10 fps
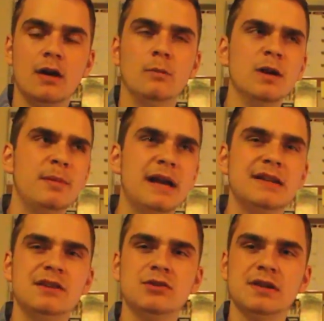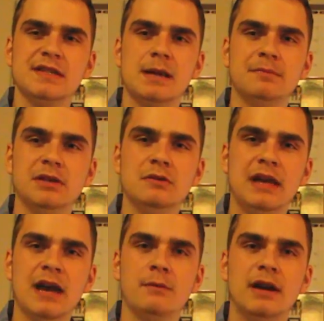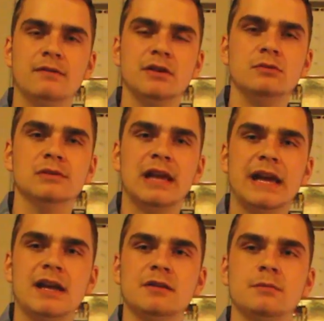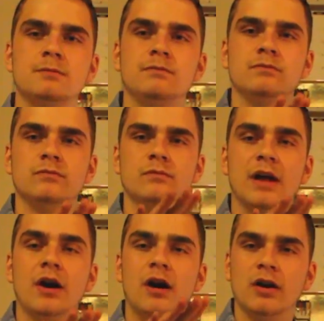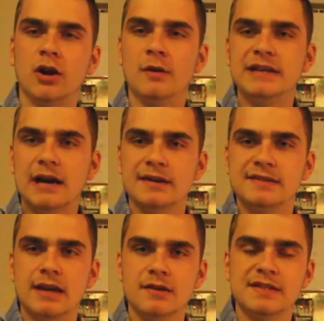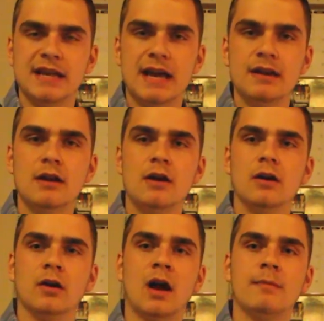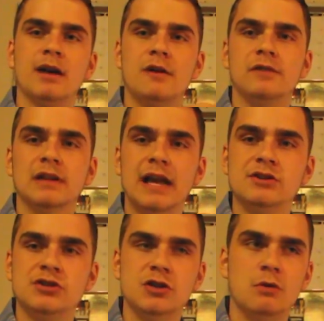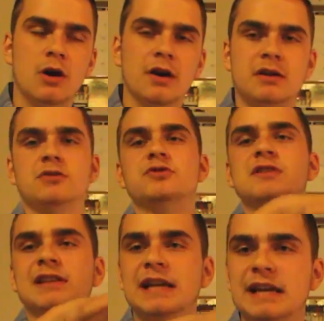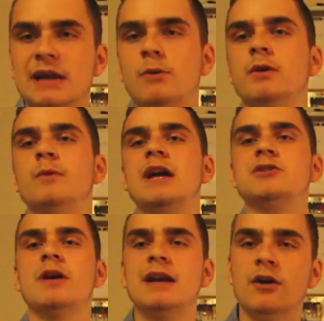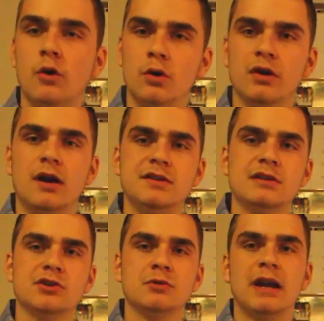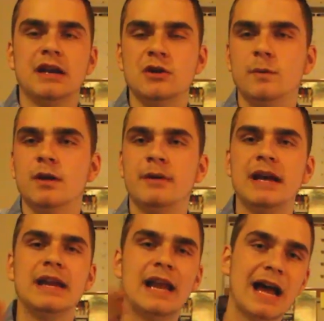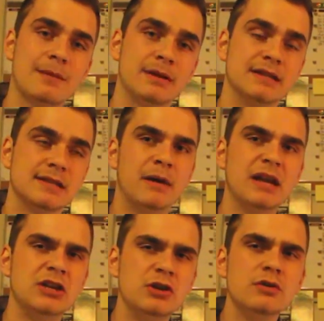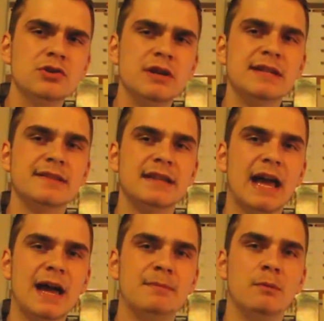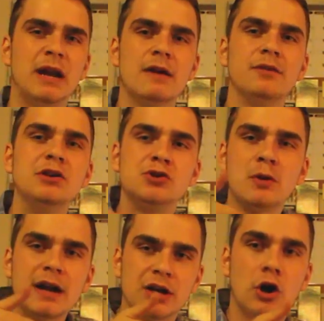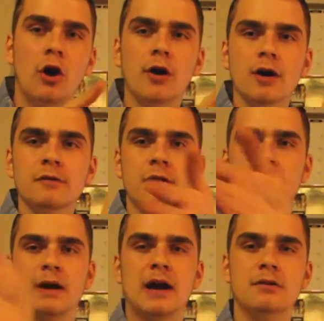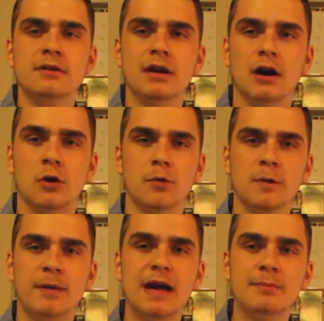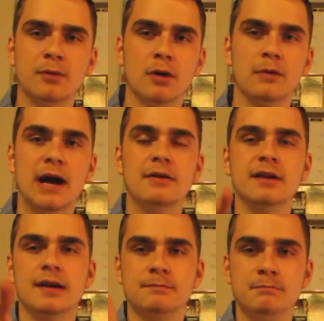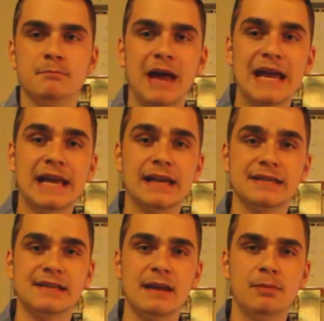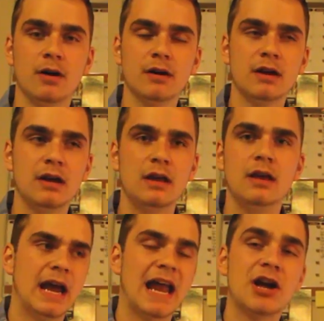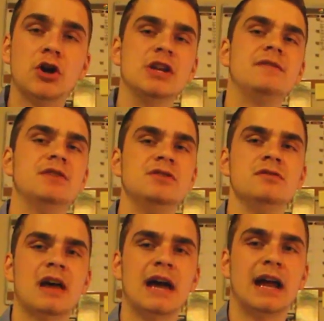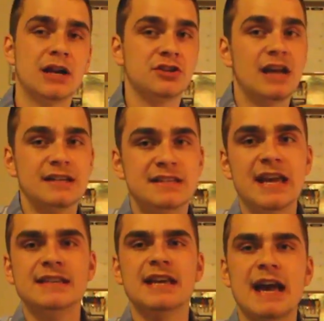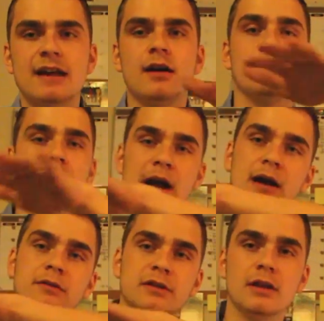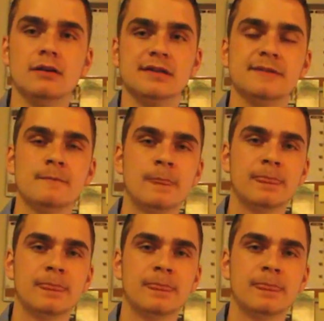Wheel bite is usually something you get whenever you land, like going down a stair set or coming off a ledge too hard and you're just leaning one way trying to hold on to your trick and you wheel bite. It happens. But it usually doesn't happen whenever you try to carve around a quarter pipe or around a bank at a skate park. And I couldn't even do that. I actually had to tic-tac around those.